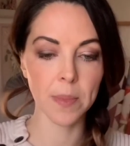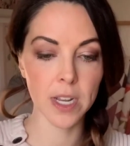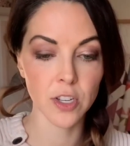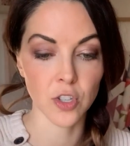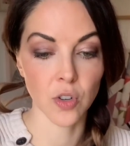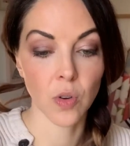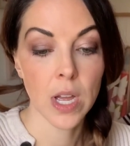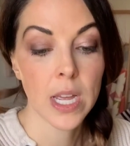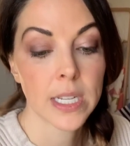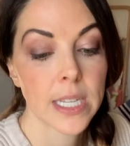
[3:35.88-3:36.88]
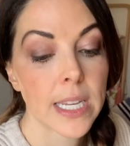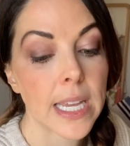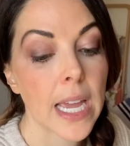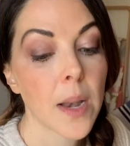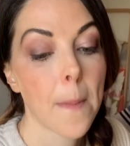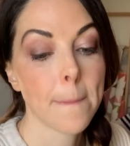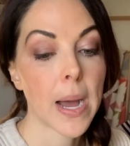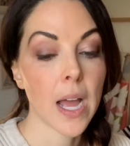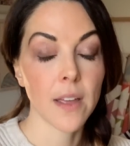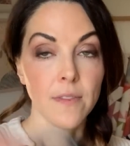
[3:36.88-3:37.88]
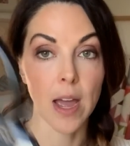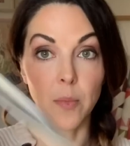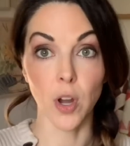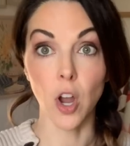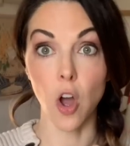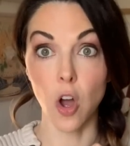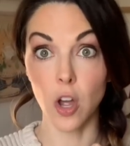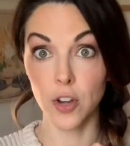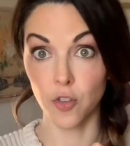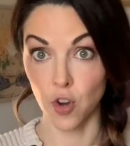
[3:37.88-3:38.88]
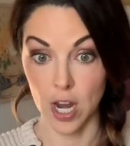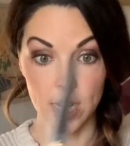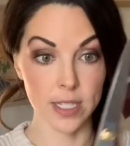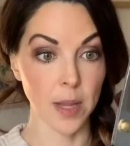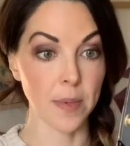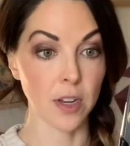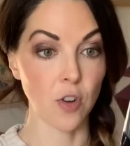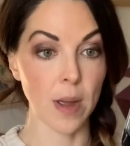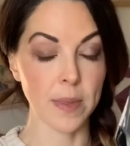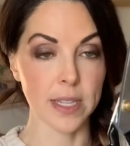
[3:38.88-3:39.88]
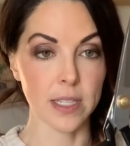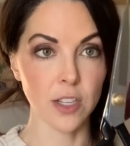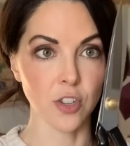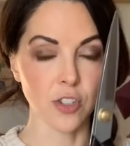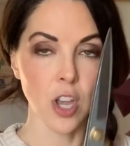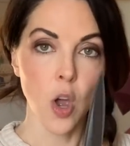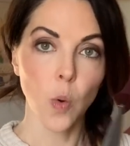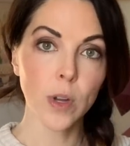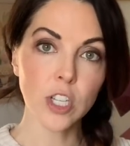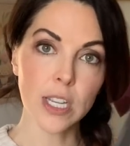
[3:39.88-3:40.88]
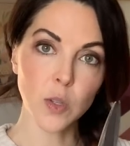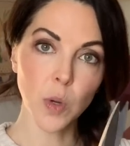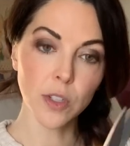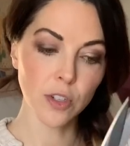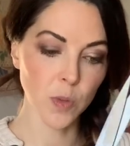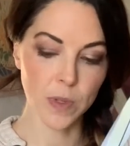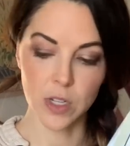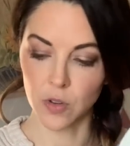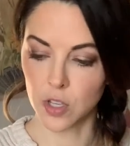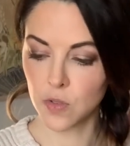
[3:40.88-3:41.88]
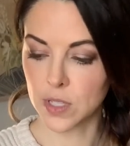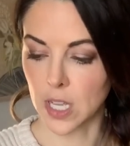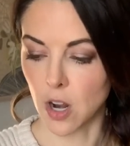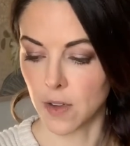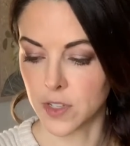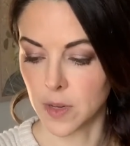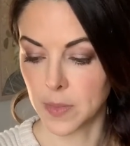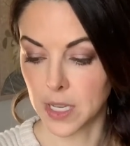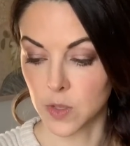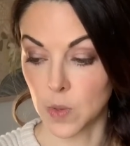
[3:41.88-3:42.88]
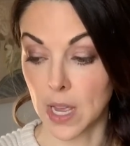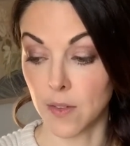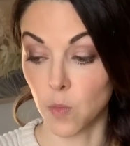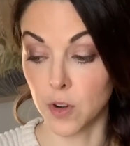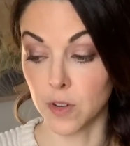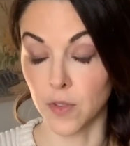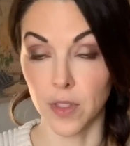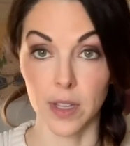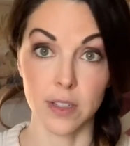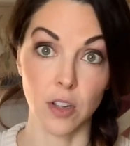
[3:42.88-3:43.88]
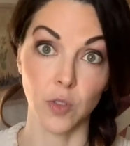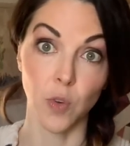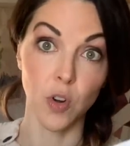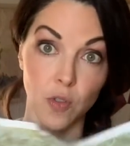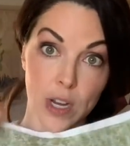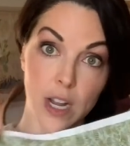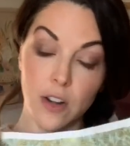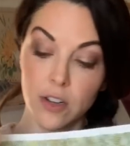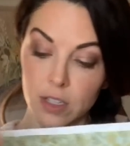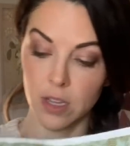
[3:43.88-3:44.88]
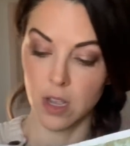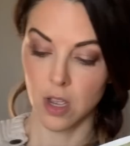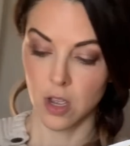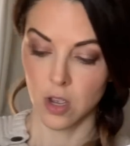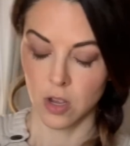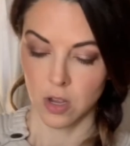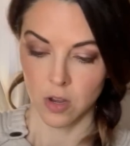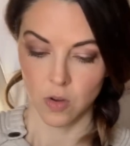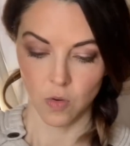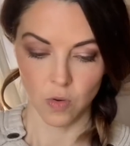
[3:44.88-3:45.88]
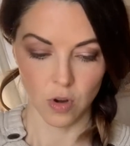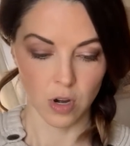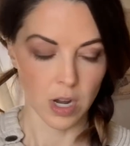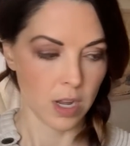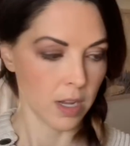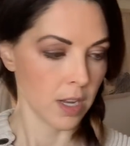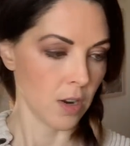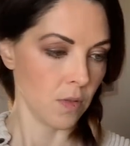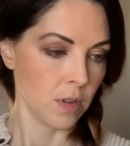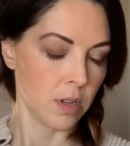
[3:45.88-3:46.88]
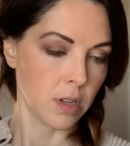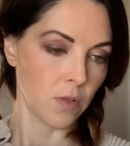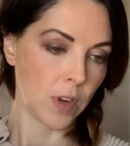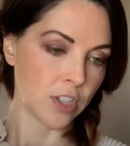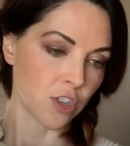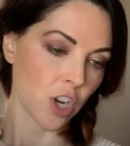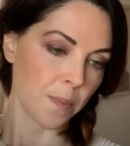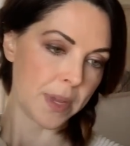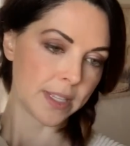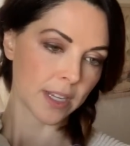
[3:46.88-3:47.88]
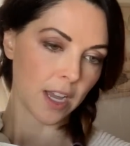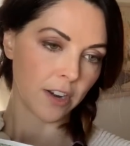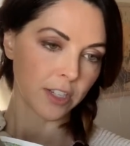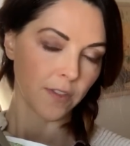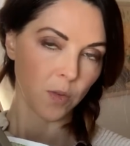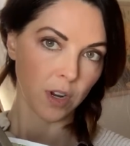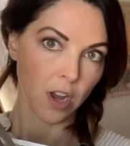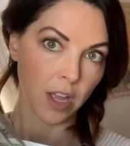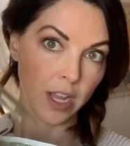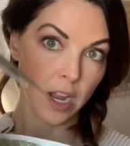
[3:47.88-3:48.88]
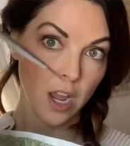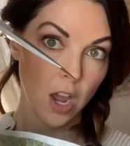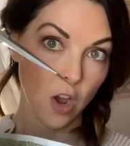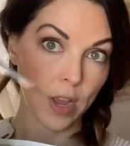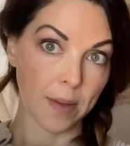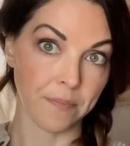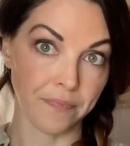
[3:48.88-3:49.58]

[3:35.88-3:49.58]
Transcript: gonna do to get my fabric on grain is I'm gonna grab these scissors, which as quilters we don't use that often because we have wonderful things called rotary cutters, or you know, razor sharp pizza cutters if you want to call it. Okay,